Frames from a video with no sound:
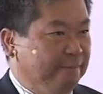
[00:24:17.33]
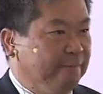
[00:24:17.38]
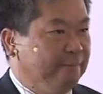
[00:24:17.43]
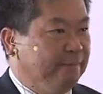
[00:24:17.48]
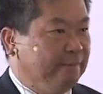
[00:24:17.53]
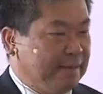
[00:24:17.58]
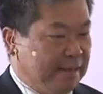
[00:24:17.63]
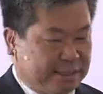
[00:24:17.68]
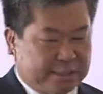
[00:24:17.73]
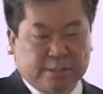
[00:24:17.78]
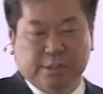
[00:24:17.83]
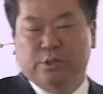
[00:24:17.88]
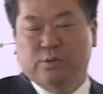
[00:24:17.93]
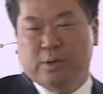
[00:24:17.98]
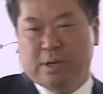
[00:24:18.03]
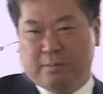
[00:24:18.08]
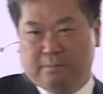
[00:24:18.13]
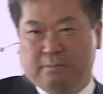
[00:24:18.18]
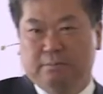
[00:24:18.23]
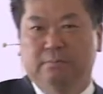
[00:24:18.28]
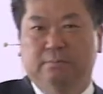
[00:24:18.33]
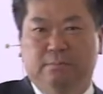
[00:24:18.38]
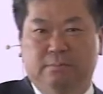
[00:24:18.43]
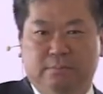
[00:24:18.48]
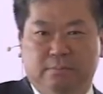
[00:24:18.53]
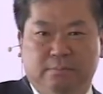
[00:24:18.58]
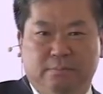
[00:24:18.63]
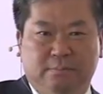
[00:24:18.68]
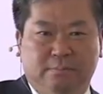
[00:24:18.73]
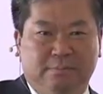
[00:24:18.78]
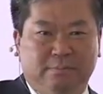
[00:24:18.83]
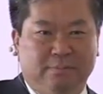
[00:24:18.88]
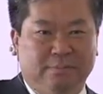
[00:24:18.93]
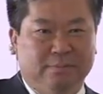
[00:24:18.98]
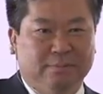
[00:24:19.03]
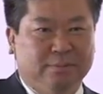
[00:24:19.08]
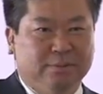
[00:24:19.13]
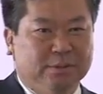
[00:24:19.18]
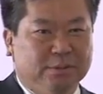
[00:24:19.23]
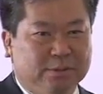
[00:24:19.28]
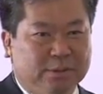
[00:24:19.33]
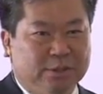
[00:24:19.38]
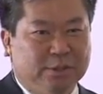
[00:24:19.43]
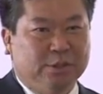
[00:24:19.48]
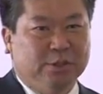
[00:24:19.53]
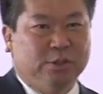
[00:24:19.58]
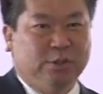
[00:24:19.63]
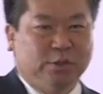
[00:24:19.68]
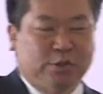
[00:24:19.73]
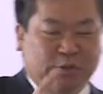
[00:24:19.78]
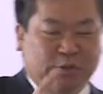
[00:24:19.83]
That's the trap. You do it the